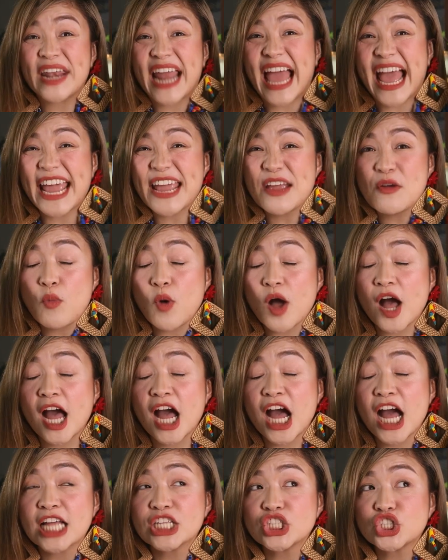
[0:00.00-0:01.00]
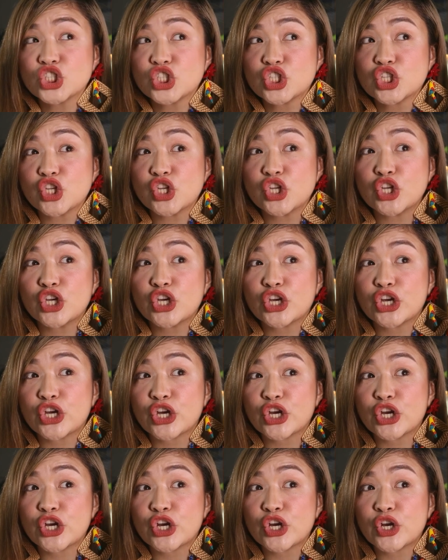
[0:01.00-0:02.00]
When I want
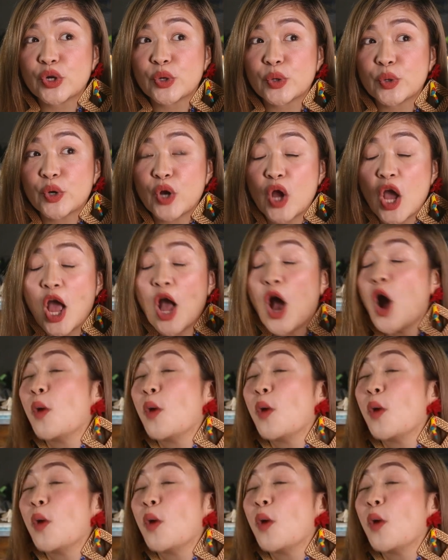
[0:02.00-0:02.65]
to,